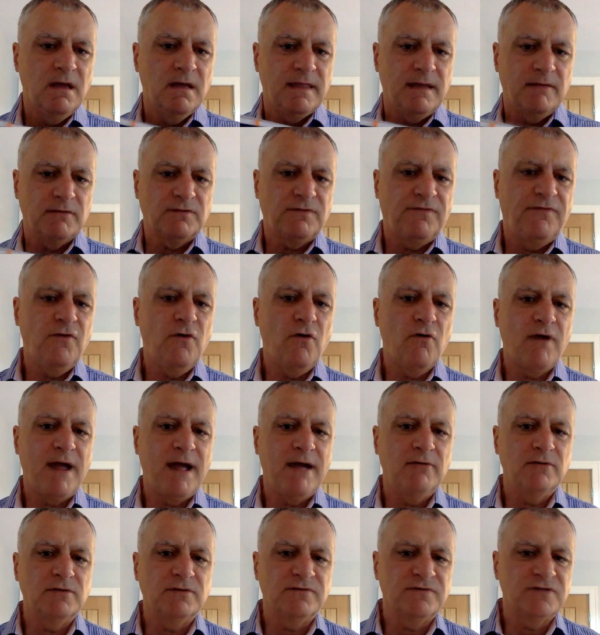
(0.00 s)
That was 4
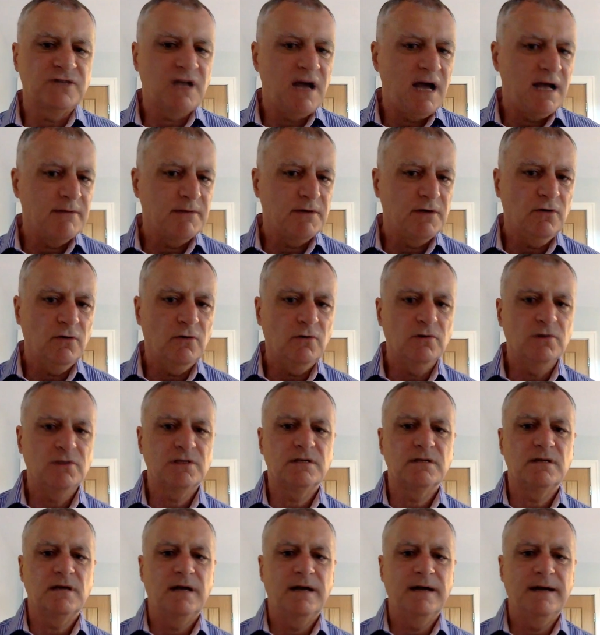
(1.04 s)
hours of Skype
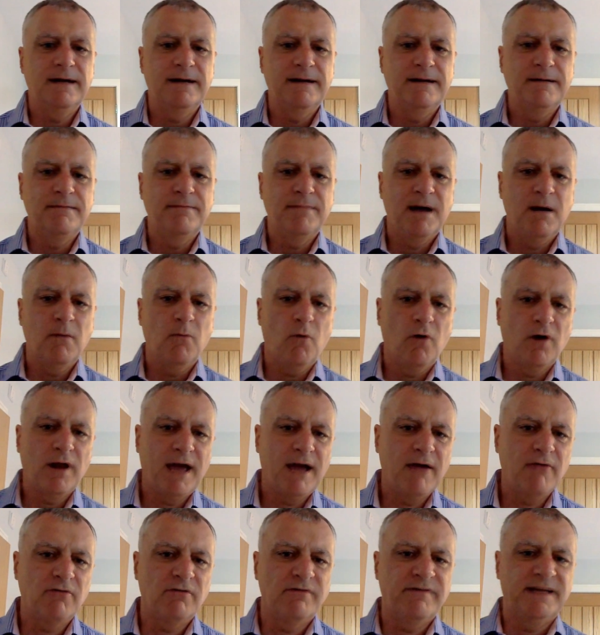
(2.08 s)
calls and 1
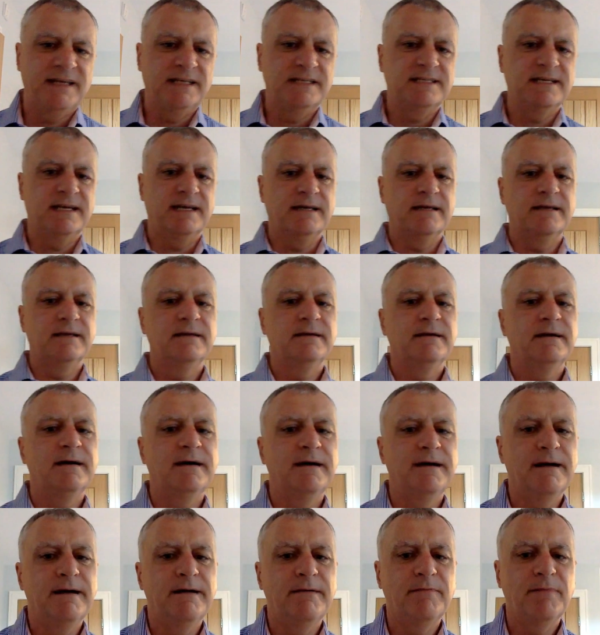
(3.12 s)
hour of editing.
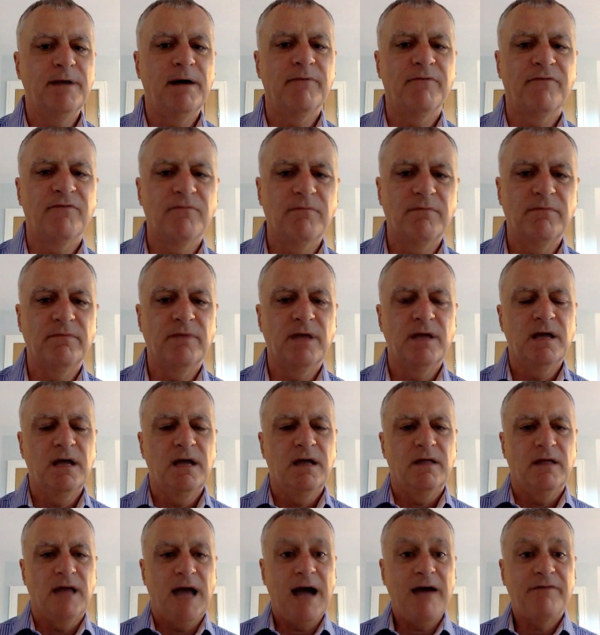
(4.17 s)
And from
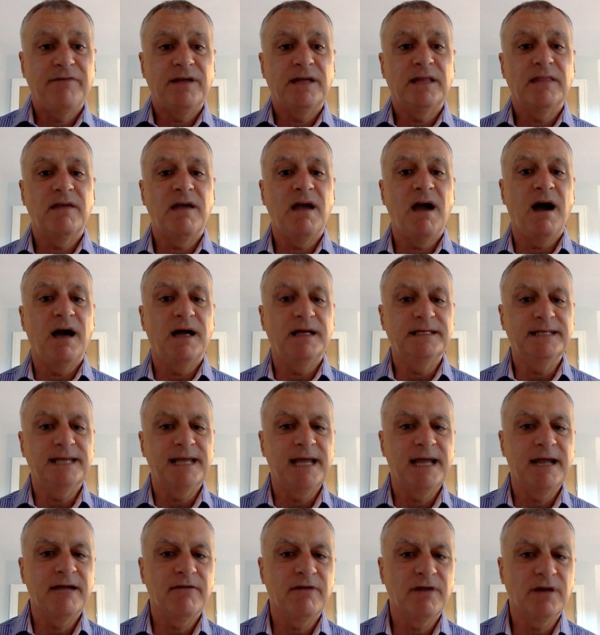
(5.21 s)
having the
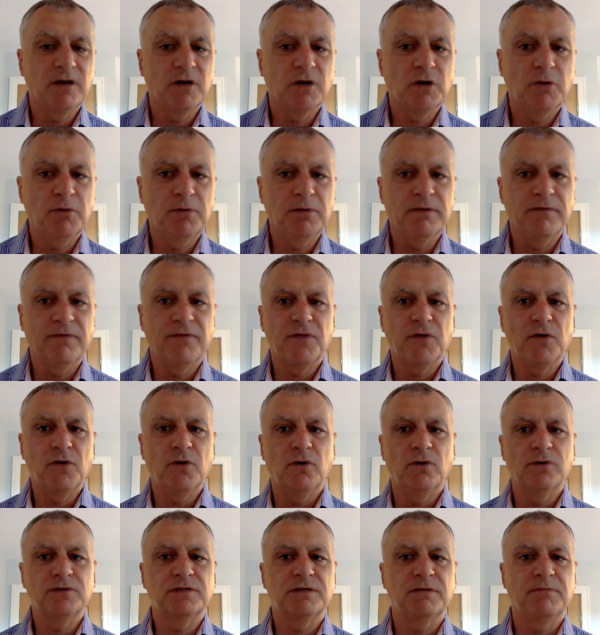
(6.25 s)
idea and a couple of
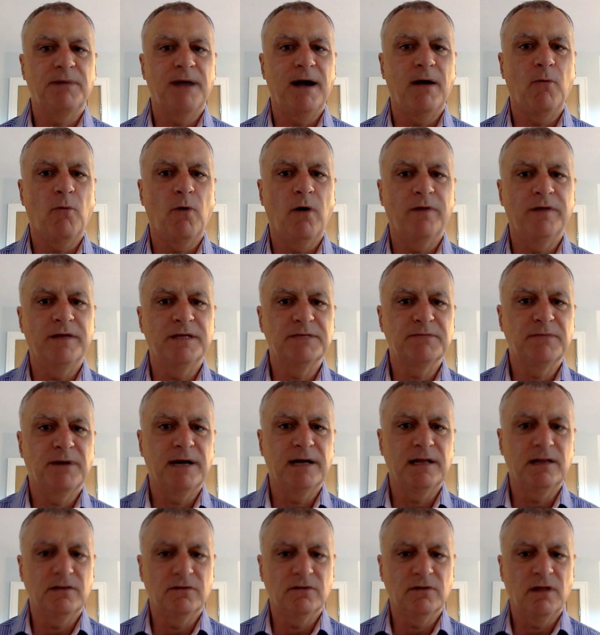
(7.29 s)
thoughts about what this
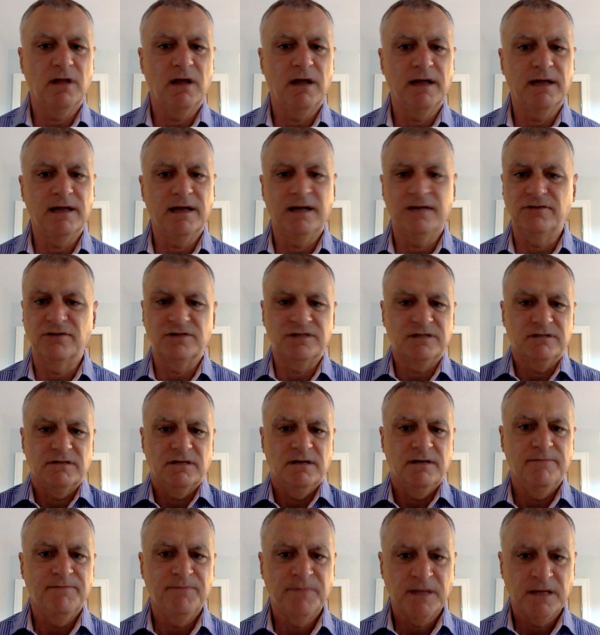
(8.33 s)
might look like, I just
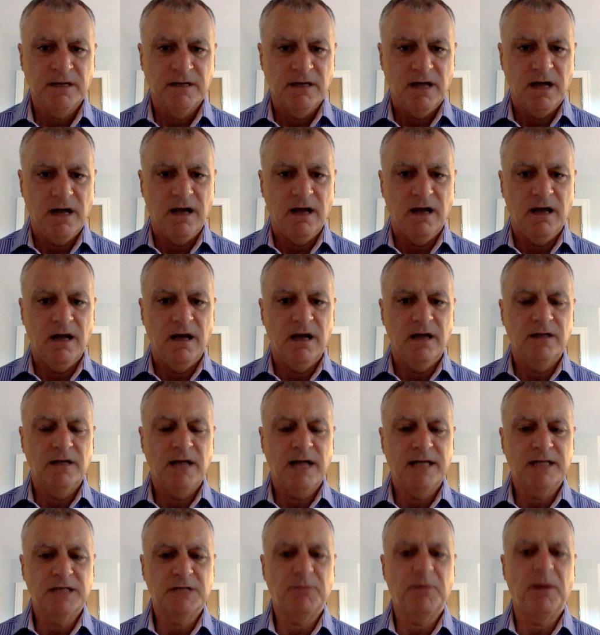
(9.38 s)

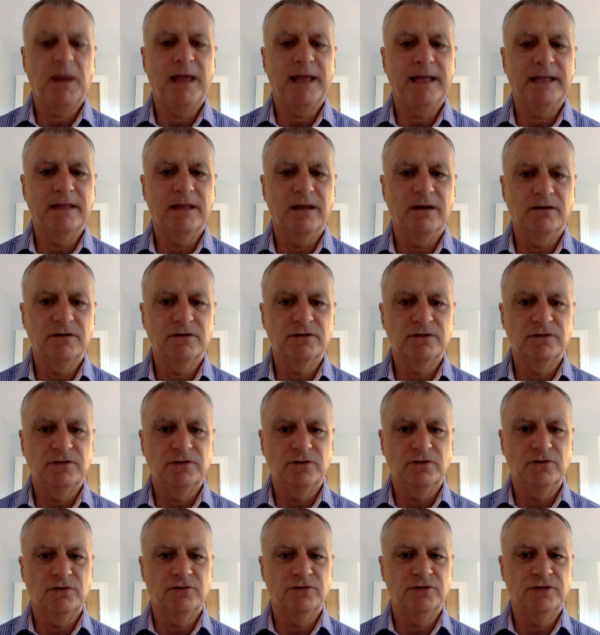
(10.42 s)
explained those to
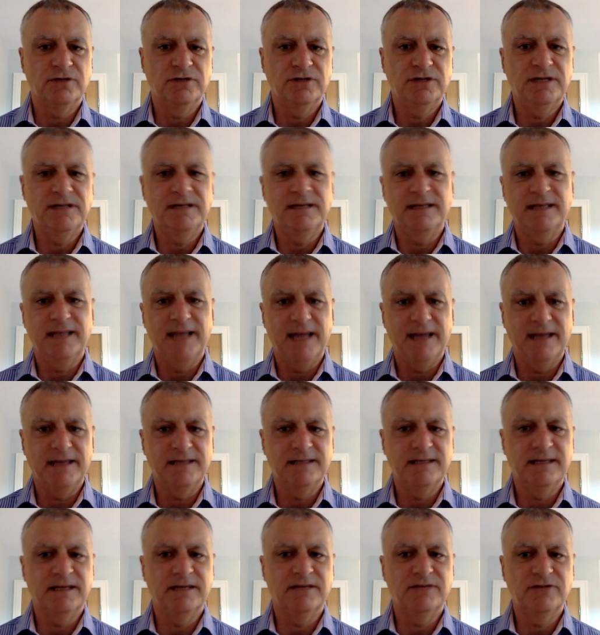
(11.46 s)
Georgia. She did the
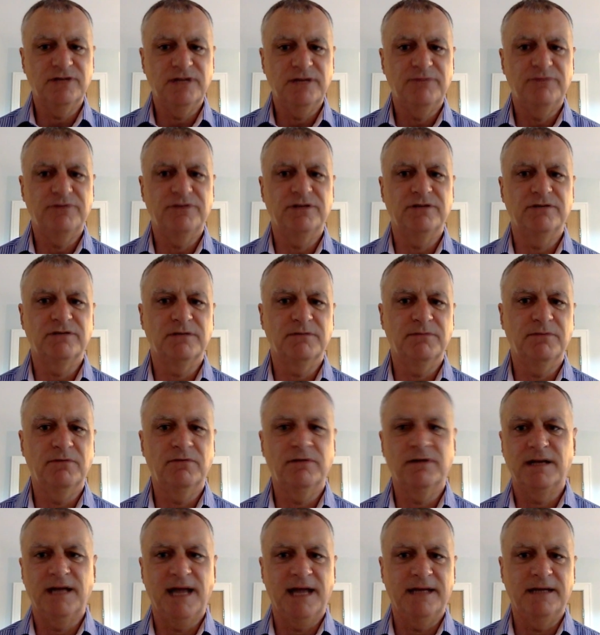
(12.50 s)
editing, she produced the
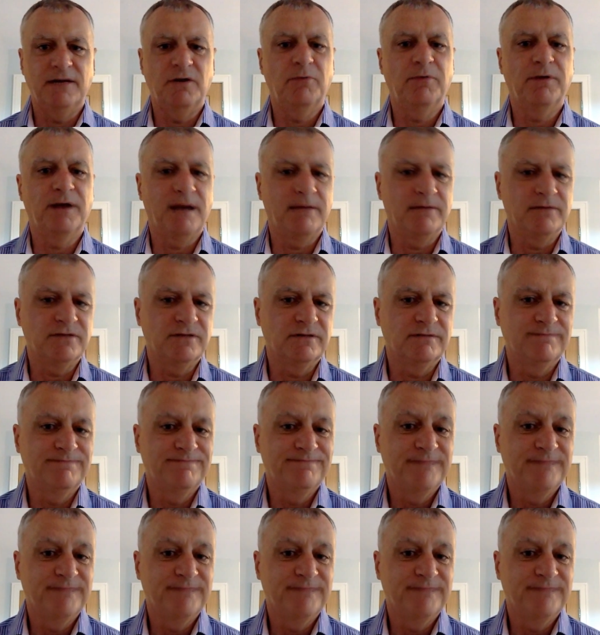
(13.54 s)
book, and it ended up on Amazon.